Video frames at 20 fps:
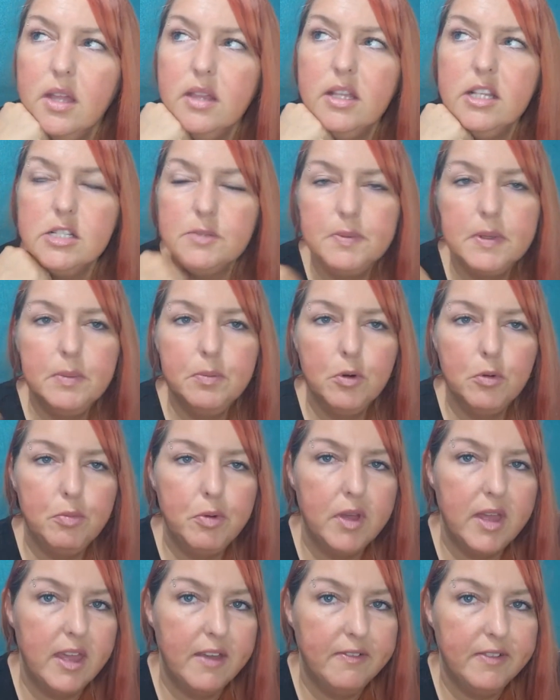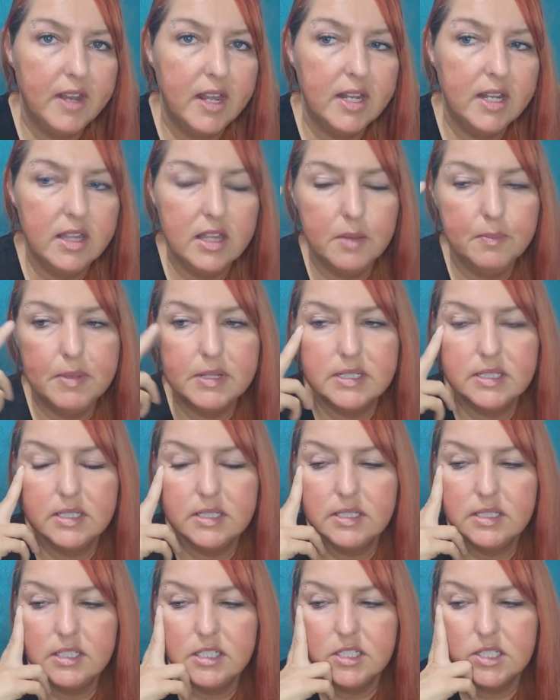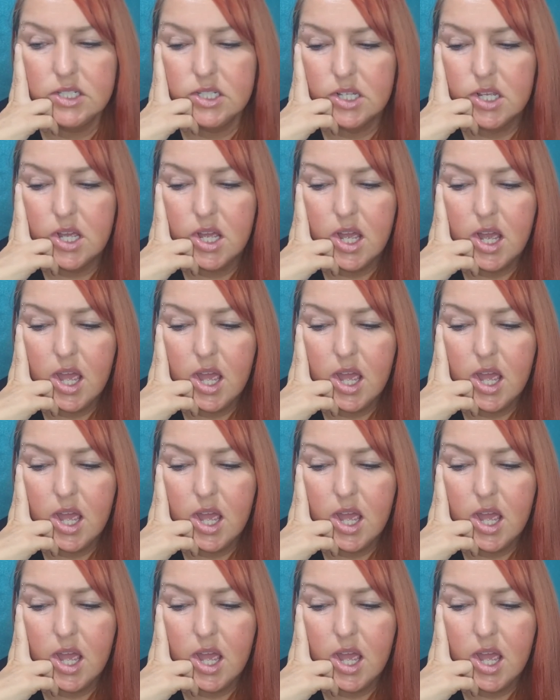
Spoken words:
These people put effort into their businesses,